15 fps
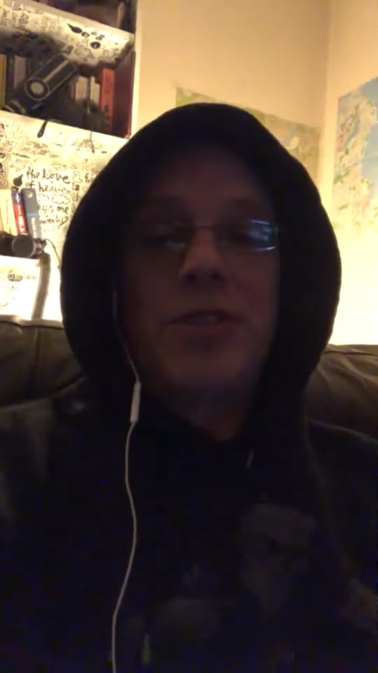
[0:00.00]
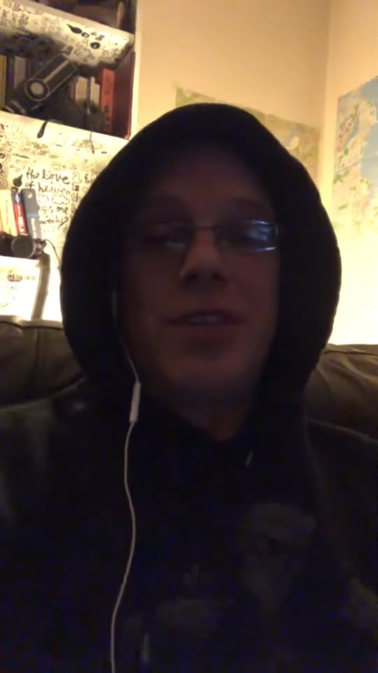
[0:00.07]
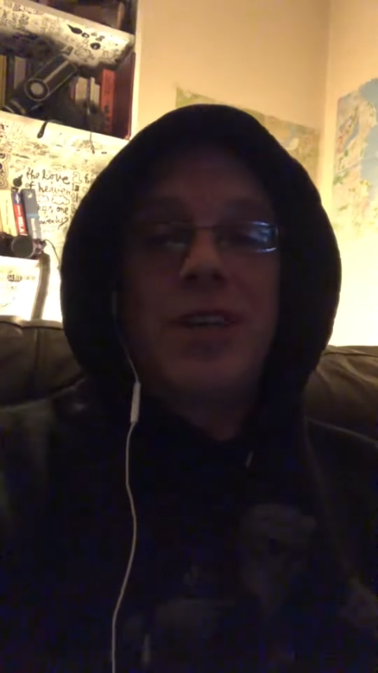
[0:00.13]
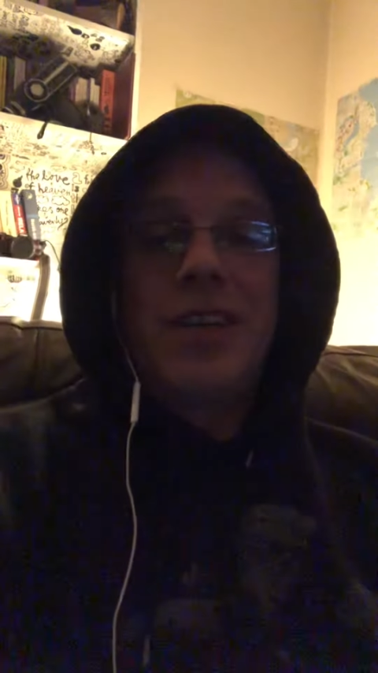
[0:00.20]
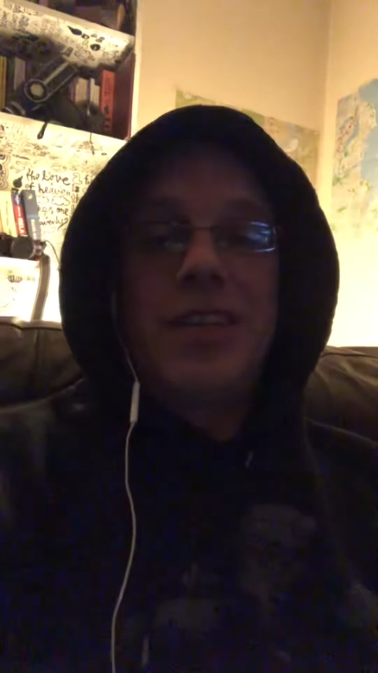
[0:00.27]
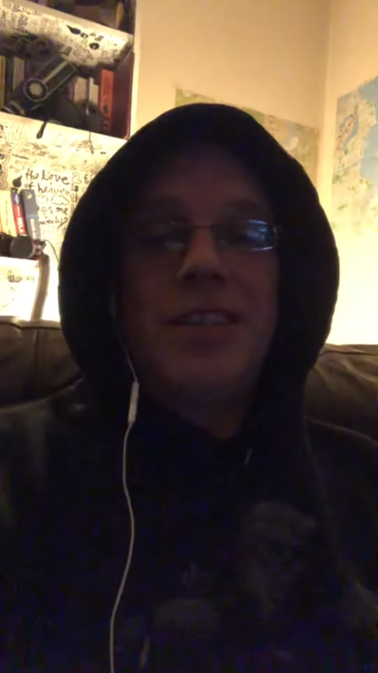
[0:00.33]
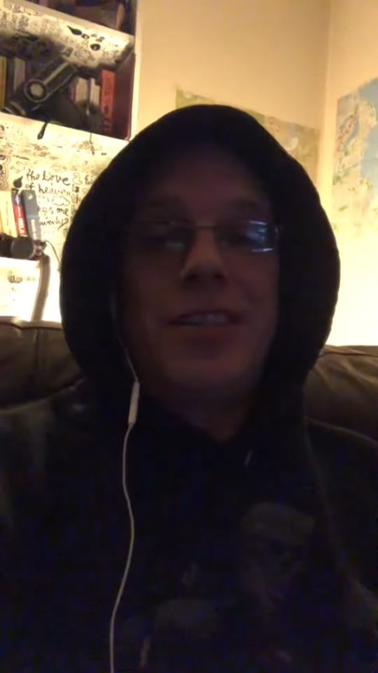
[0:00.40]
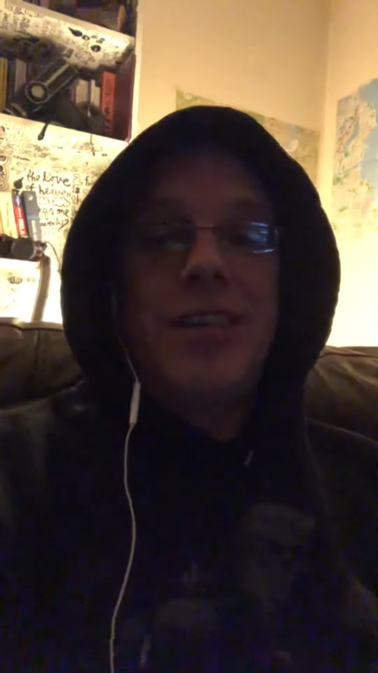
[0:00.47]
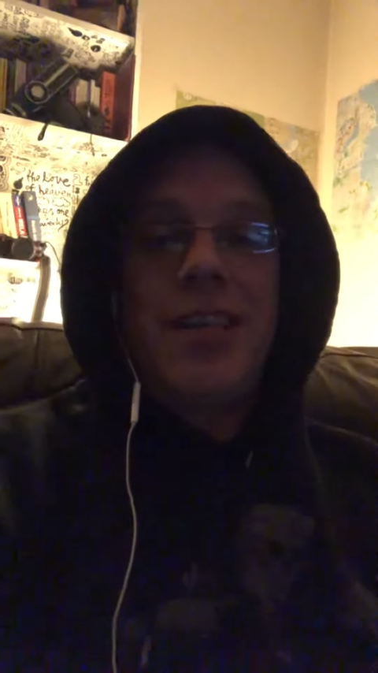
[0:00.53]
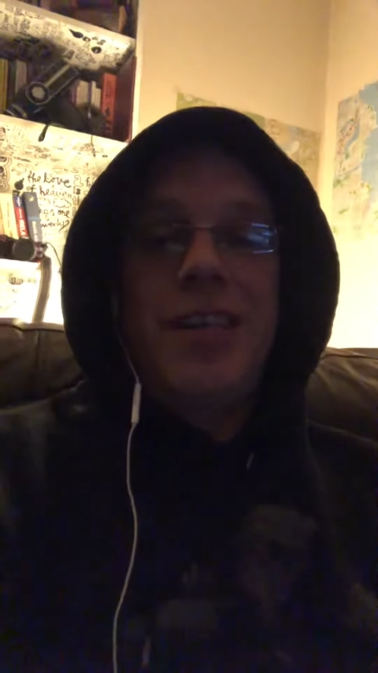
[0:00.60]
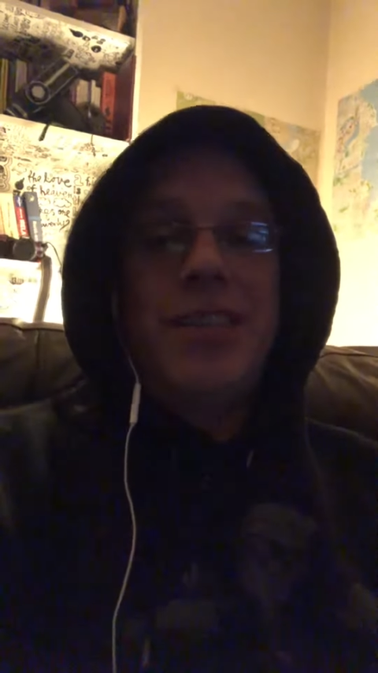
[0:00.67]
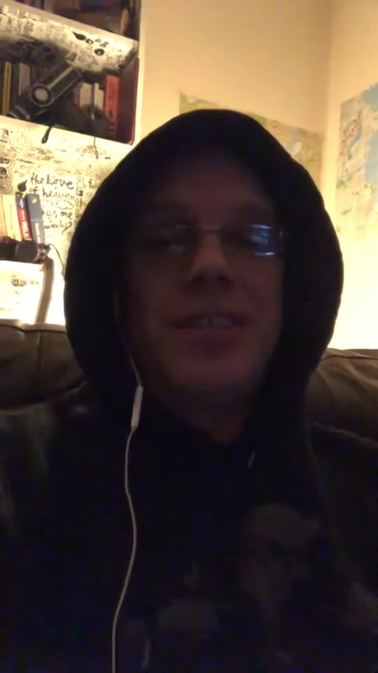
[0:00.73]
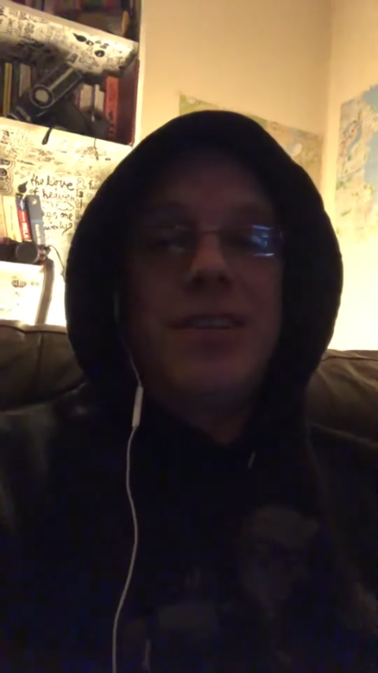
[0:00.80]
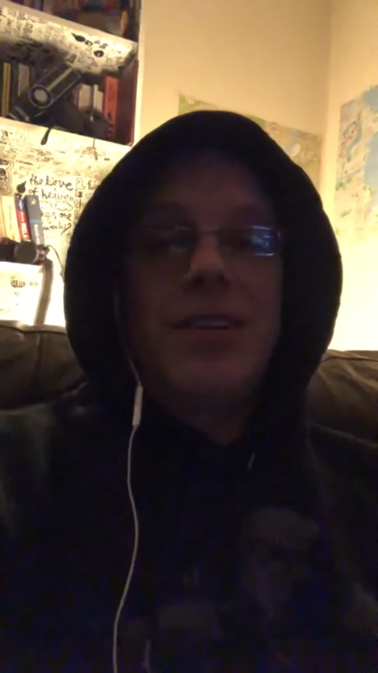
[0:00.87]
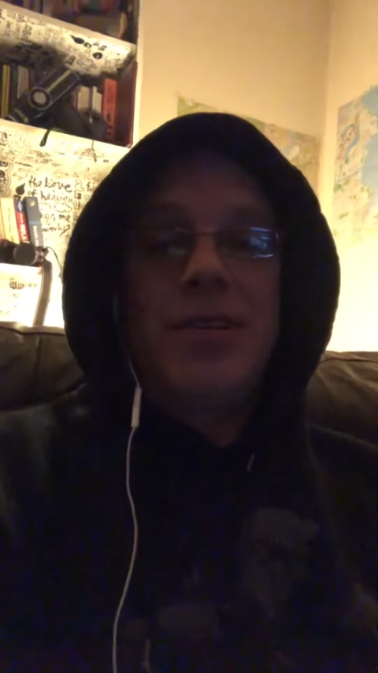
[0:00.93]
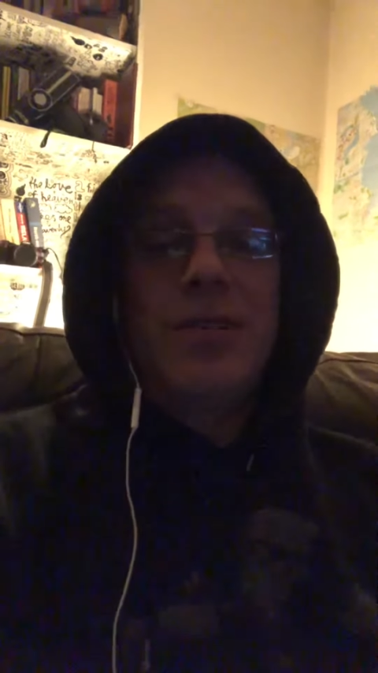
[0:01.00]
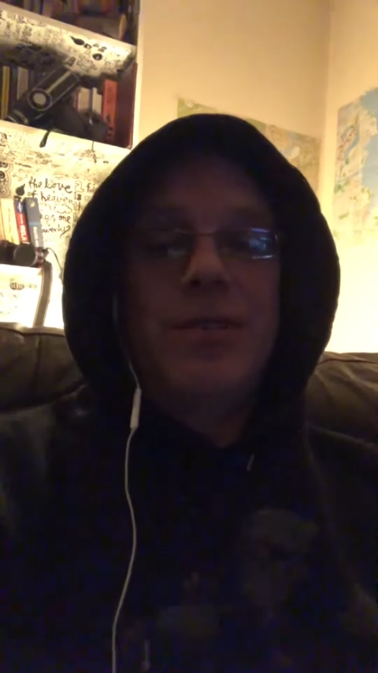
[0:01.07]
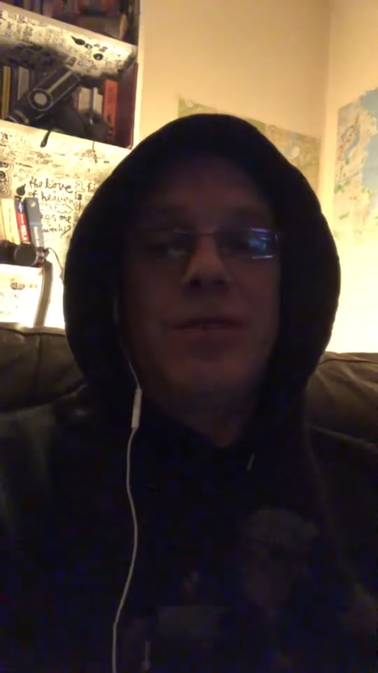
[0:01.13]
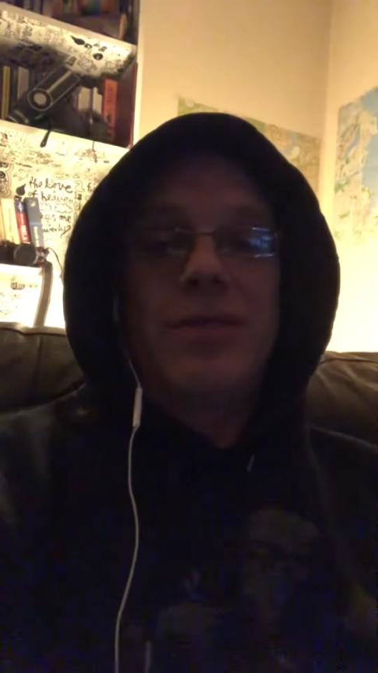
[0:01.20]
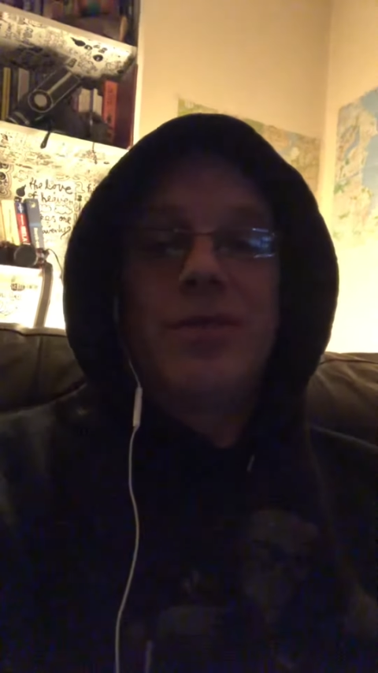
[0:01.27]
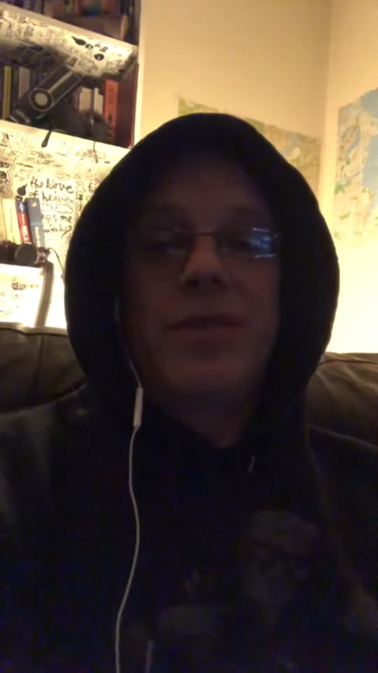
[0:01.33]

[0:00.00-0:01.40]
are gonna change though.